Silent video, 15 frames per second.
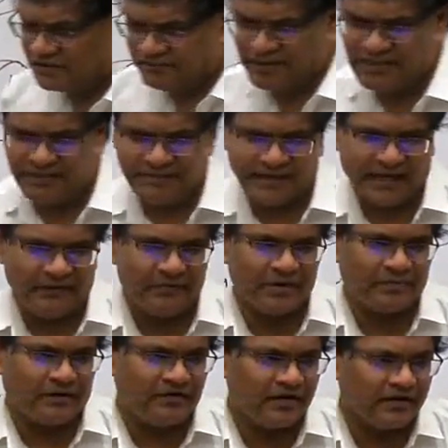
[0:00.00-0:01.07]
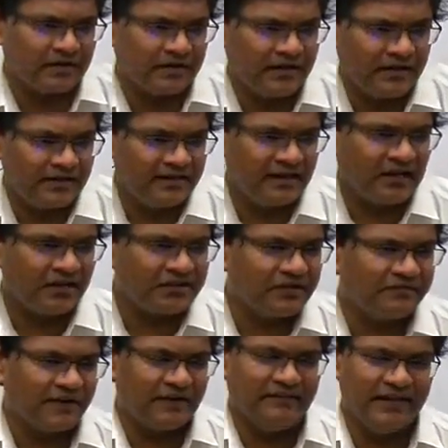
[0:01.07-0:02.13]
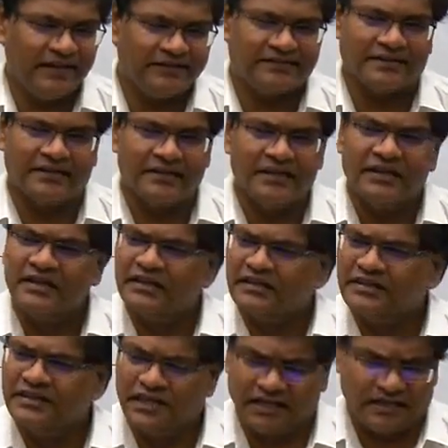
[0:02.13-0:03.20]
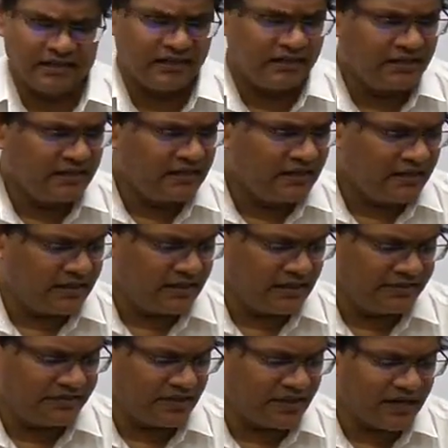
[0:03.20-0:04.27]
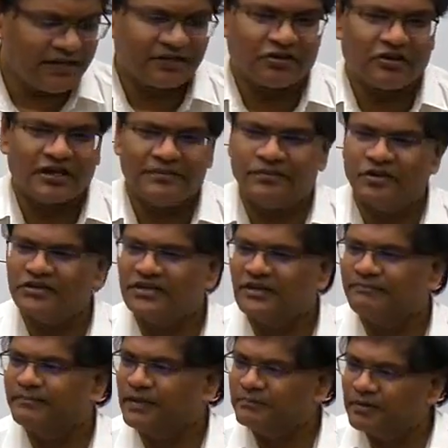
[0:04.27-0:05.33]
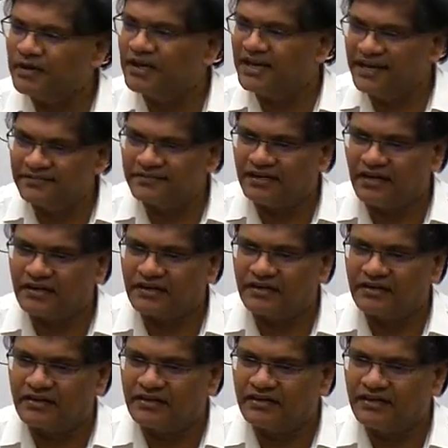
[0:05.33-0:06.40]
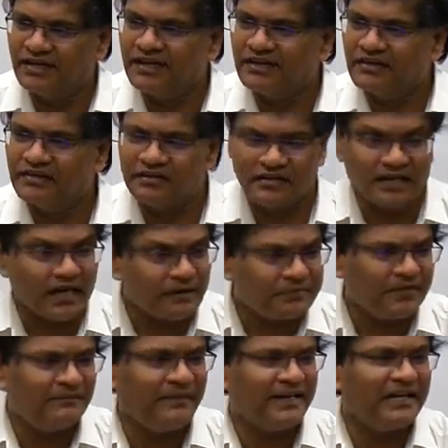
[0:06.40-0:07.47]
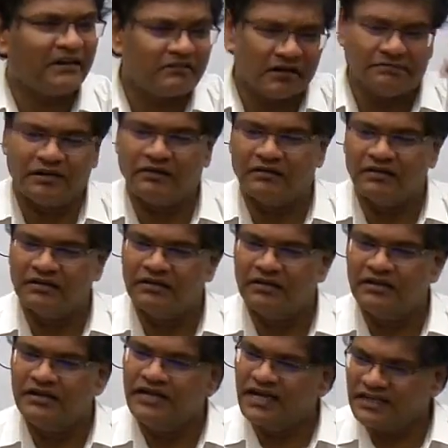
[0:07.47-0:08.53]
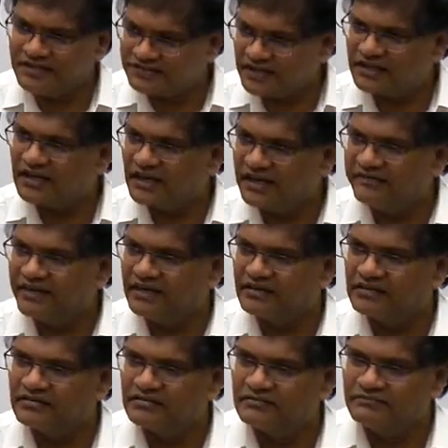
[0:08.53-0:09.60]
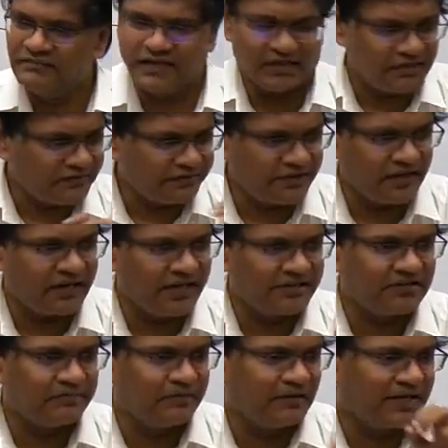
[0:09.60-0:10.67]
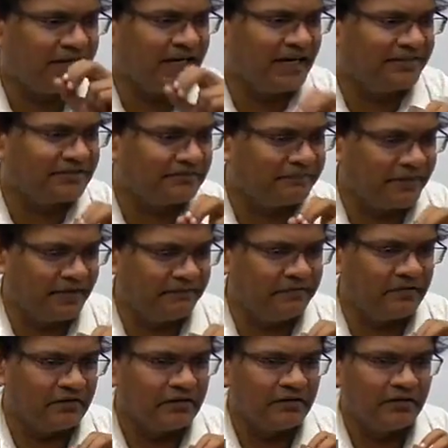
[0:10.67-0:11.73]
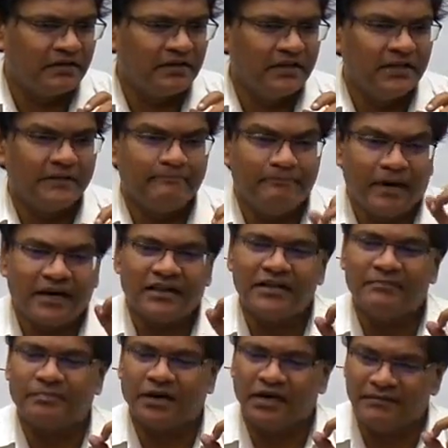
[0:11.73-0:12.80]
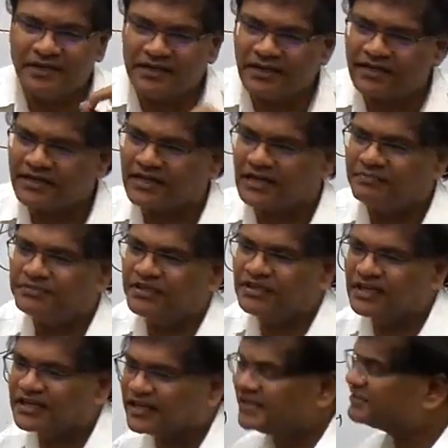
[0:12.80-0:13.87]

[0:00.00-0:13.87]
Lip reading: BJP came to power in the last 5 years, the general talk among the people is that corruption might have come down at the central level because of centralization of power in the hands of PMO. But the problem is that the corruption that takes